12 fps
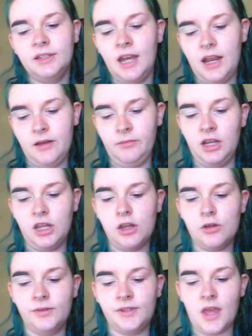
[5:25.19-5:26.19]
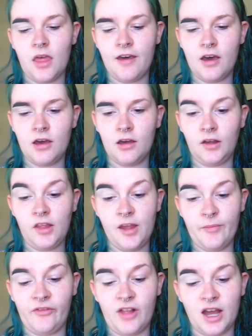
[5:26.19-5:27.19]
Today I'm going to use the
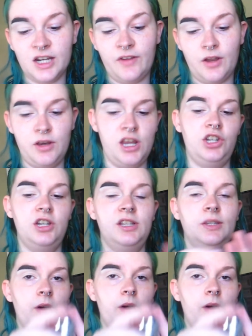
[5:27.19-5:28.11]
Glamouflage foundation as